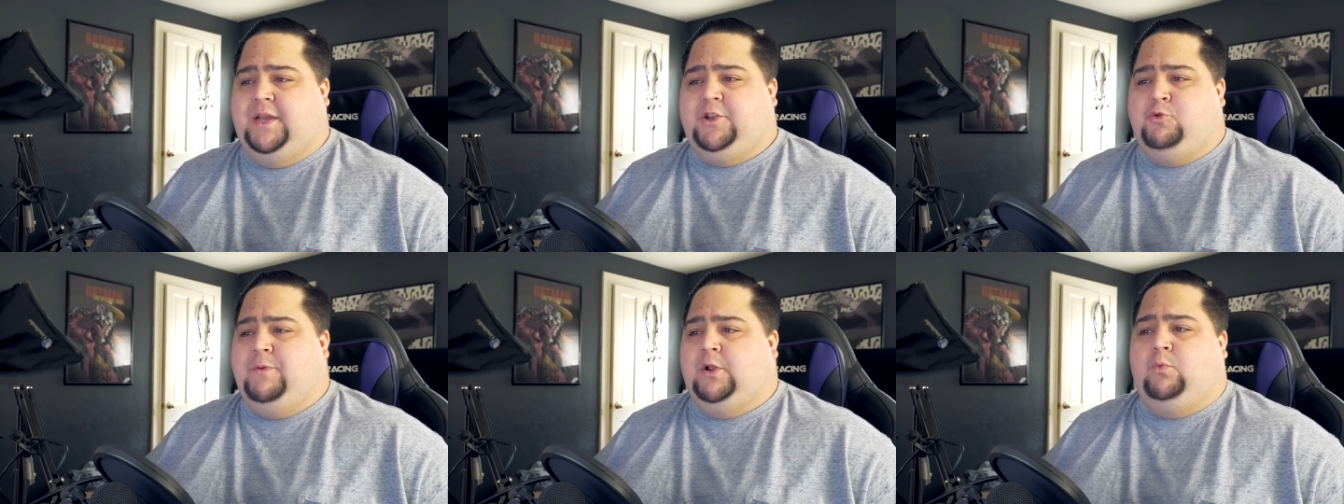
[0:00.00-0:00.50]
and
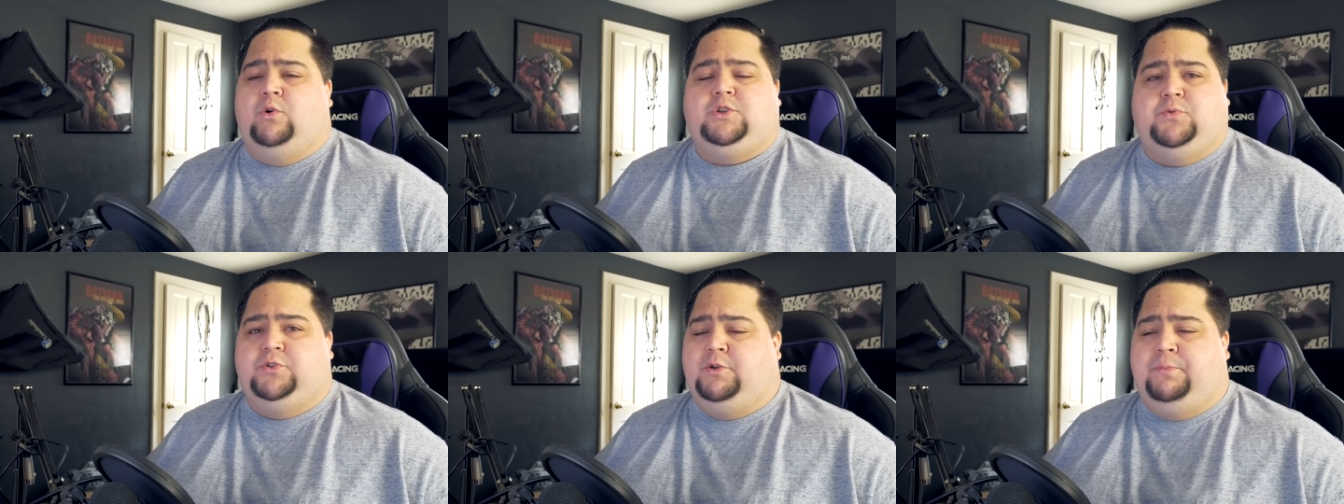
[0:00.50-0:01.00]
no matter which
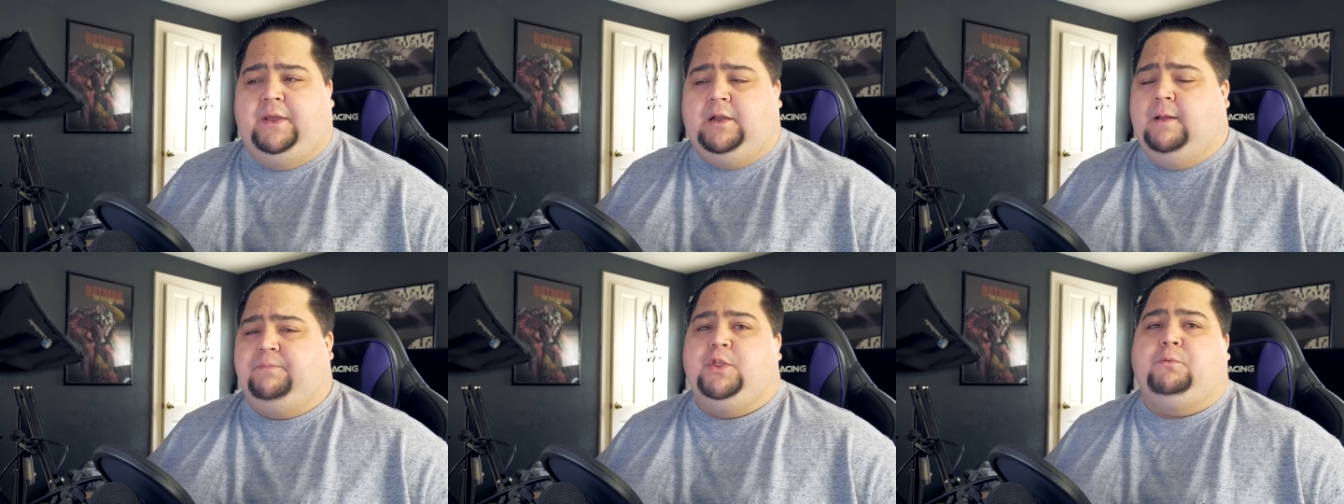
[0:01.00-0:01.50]
one you pick
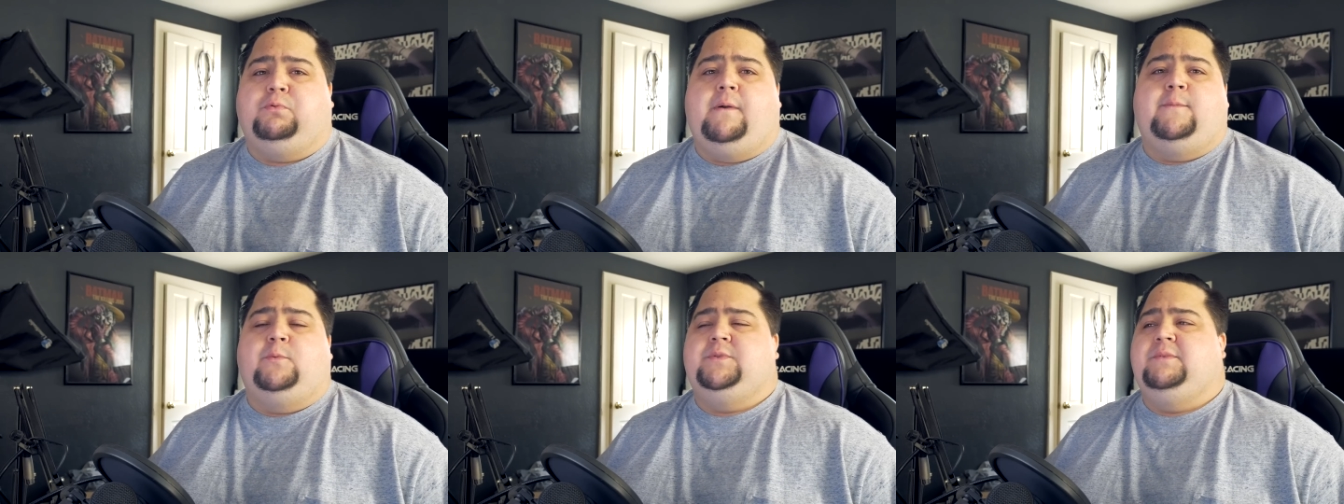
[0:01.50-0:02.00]
up, they'll
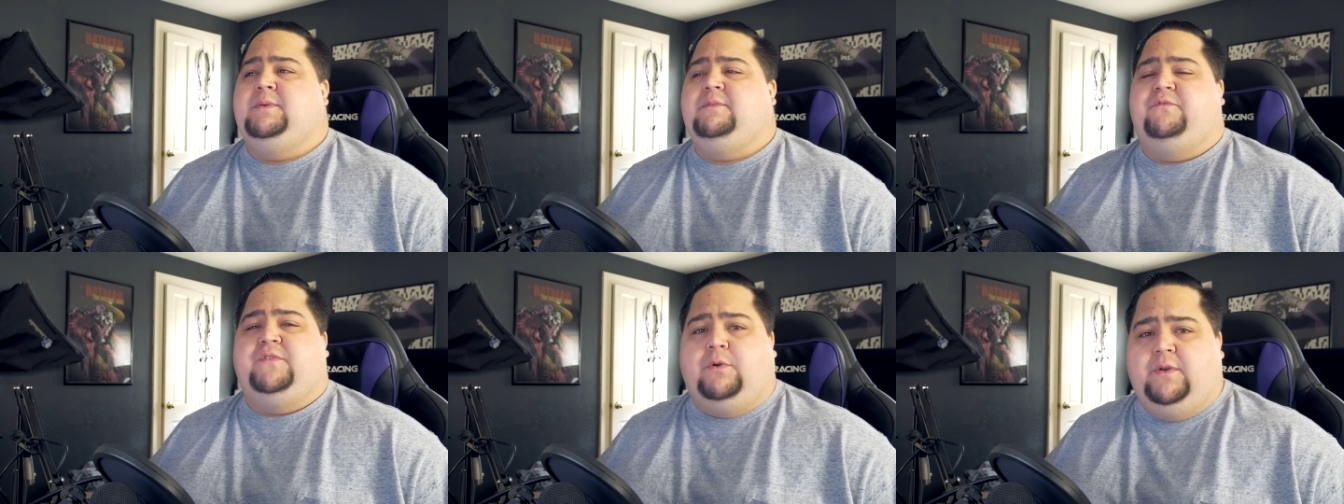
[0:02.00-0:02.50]
probably be
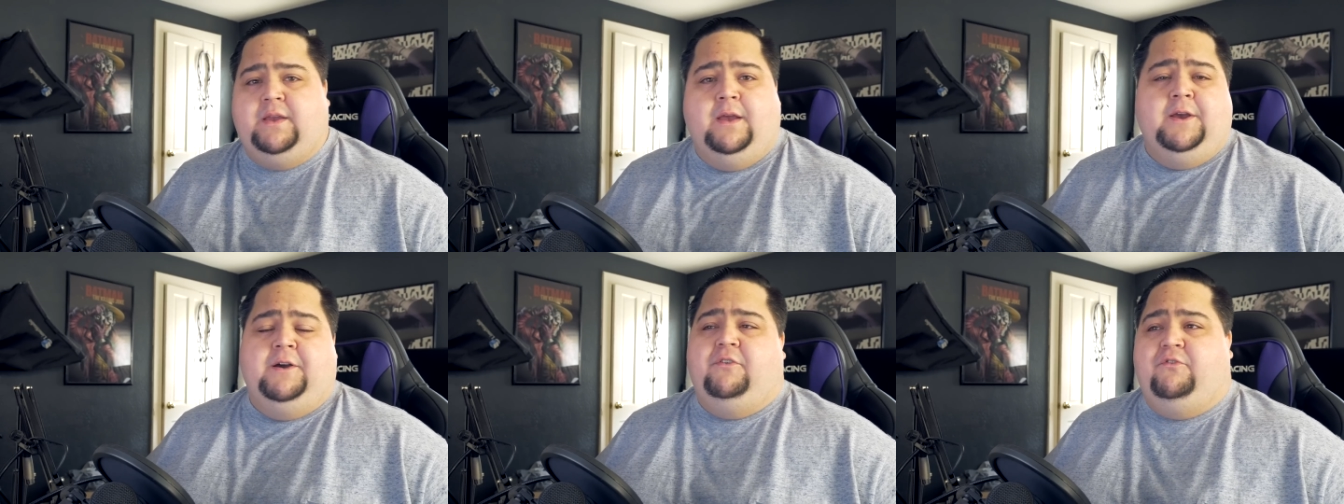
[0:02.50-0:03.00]
very
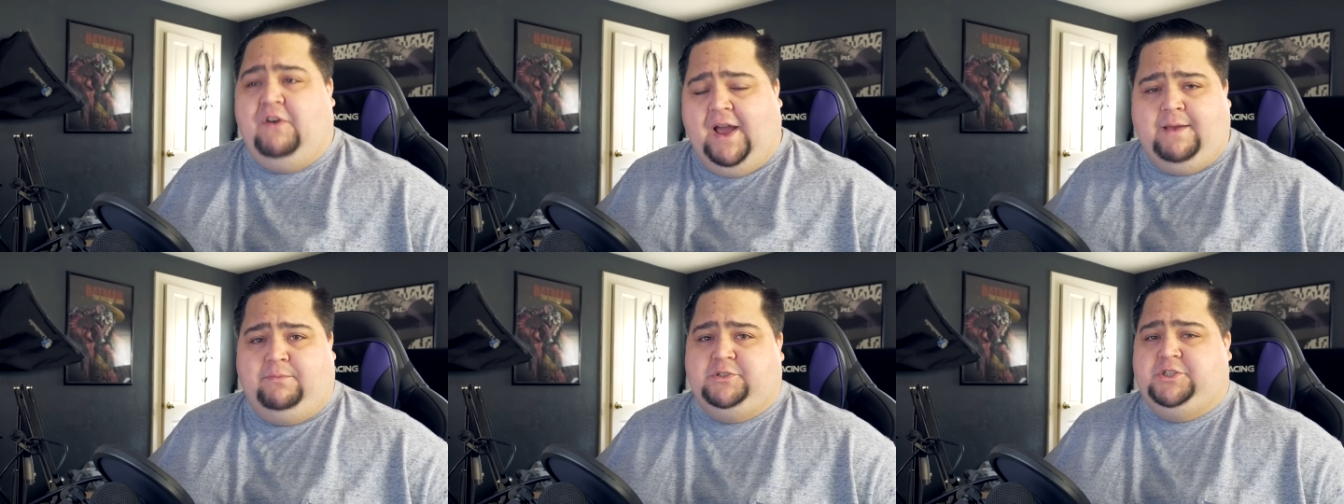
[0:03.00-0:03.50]

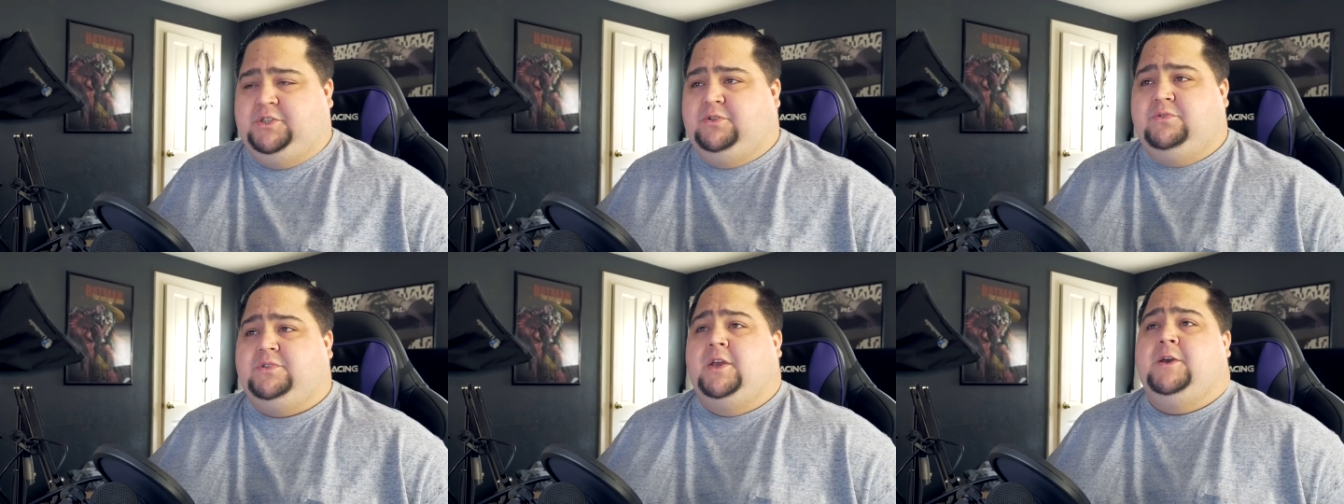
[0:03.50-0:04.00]
viable to
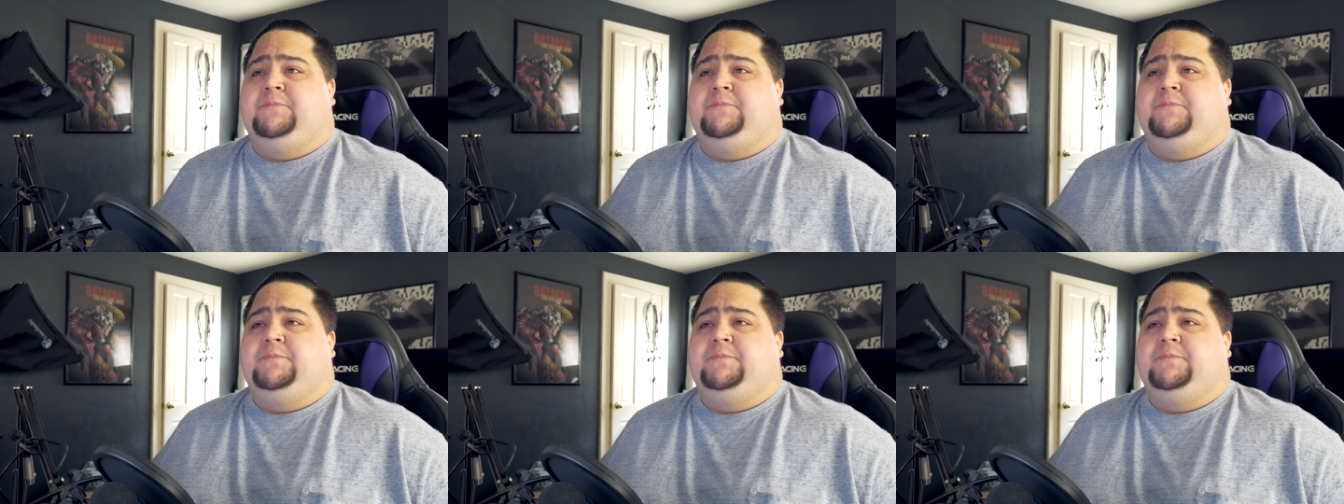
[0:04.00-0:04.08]
use